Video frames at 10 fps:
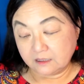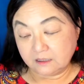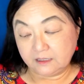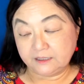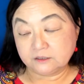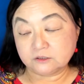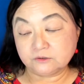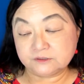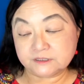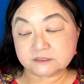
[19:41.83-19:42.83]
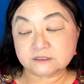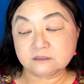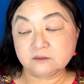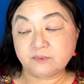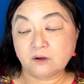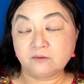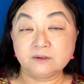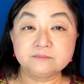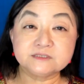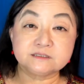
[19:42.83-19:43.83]
I include this little
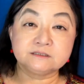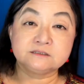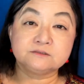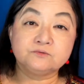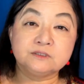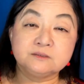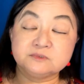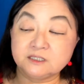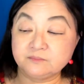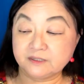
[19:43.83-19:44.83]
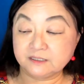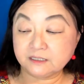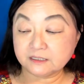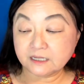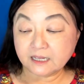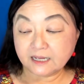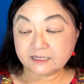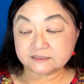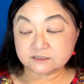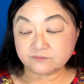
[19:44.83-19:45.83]
poem, says William J. Bennett,
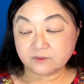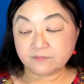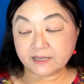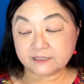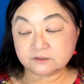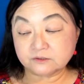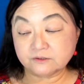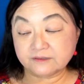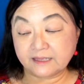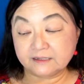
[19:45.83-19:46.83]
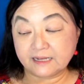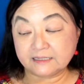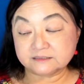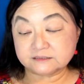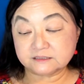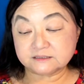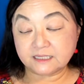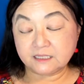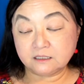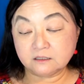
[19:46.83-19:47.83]
as a reminder that, as the
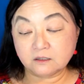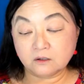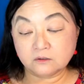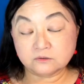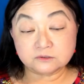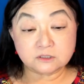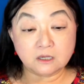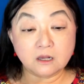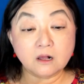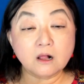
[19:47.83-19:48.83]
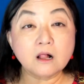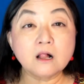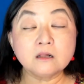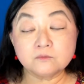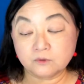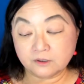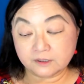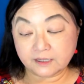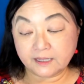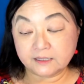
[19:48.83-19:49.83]
saying goes, all work
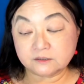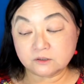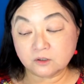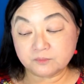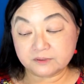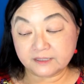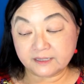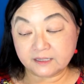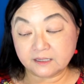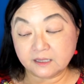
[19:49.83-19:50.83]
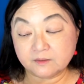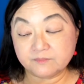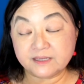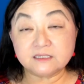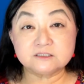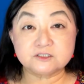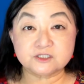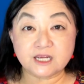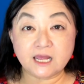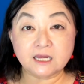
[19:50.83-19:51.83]
and no play makes
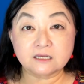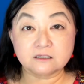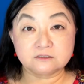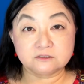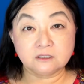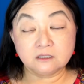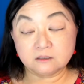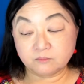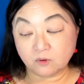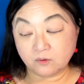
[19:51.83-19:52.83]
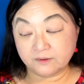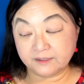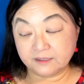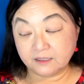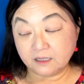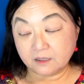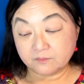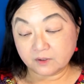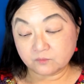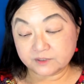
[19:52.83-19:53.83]
Jack a dull boy.
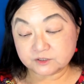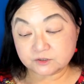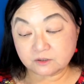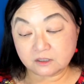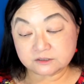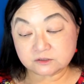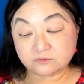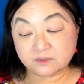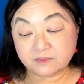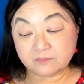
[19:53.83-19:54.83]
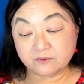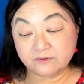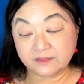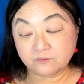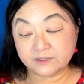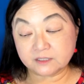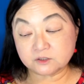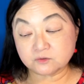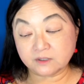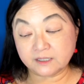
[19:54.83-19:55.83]
But we should also remember that we
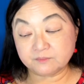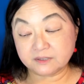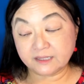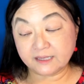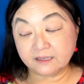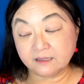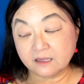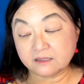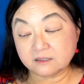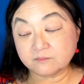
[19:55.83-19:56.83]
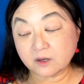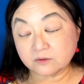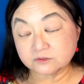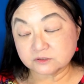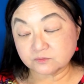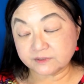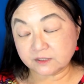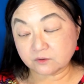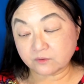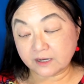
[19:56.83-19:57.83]
enjoy play the most when
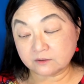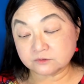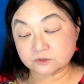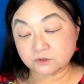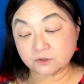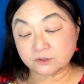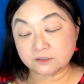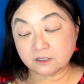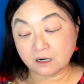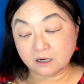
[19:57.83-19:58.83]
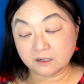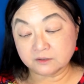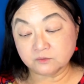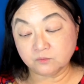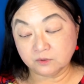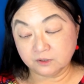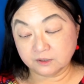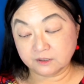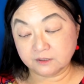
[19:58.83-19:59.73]
it crowns good, hard work.